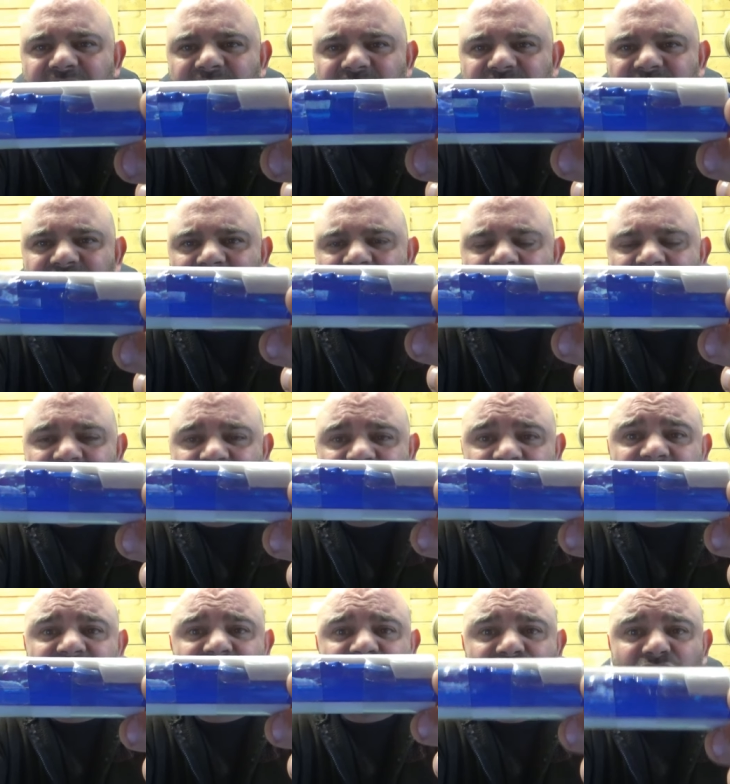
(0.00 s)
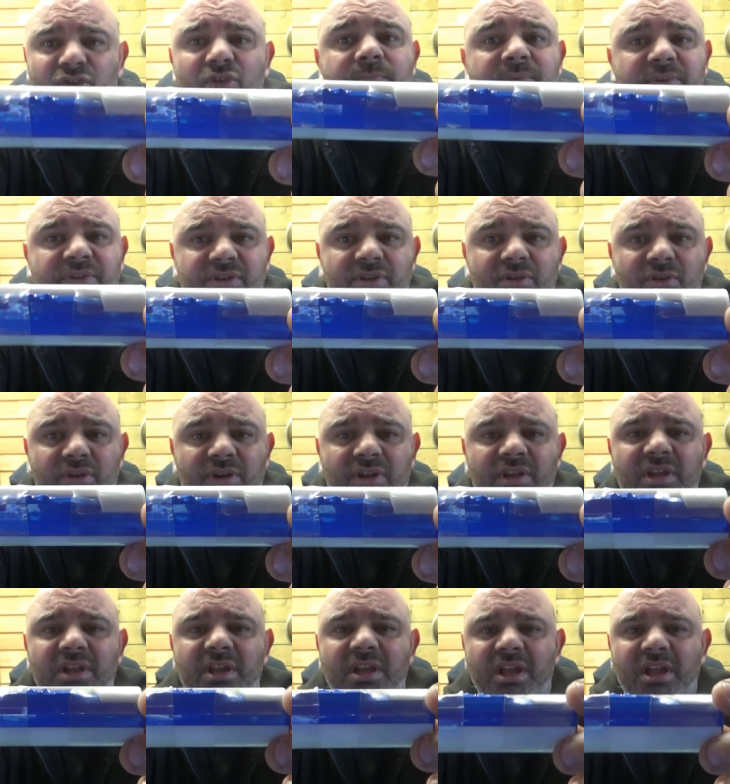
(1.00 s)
fits and it is super snug